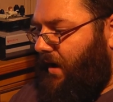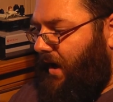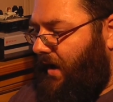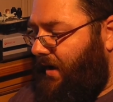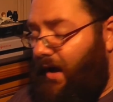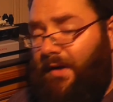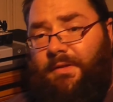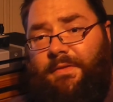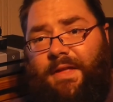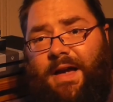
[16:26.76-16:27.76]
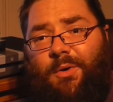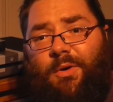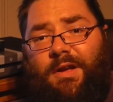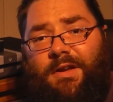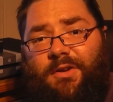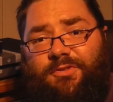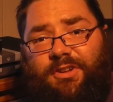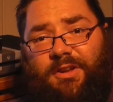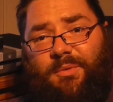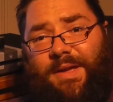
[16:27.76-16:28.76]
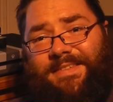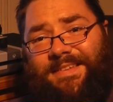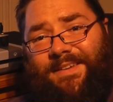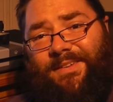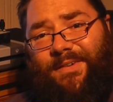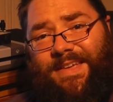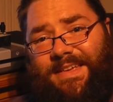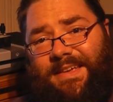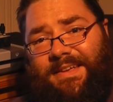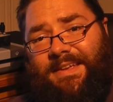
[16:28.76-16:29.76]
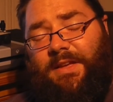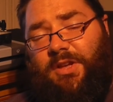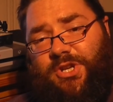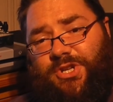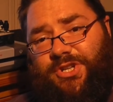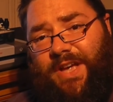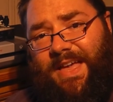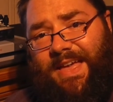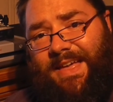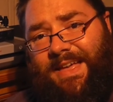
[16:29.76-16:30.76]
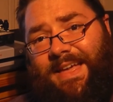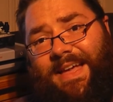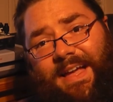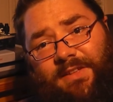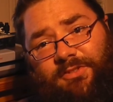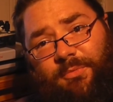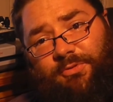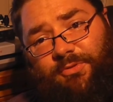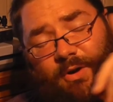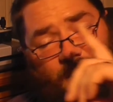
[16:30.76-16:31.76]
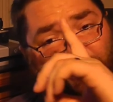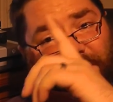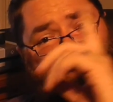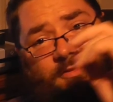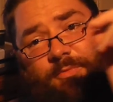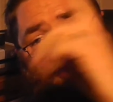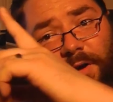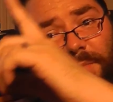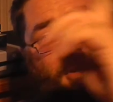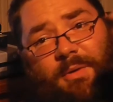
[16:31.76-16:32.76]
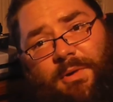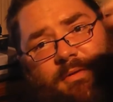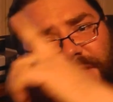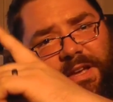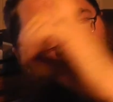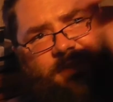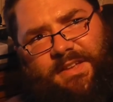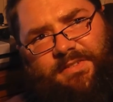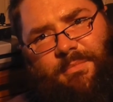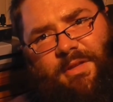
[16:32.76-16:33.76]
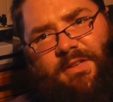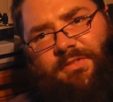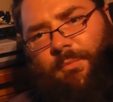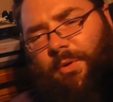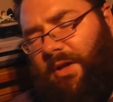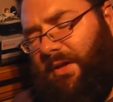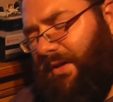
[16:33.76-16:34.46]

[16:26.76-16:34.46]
other than that, all I can ask you to do is like, share and subscribe. Hit the subscribe button wherever that is. I think it's up there somewhere.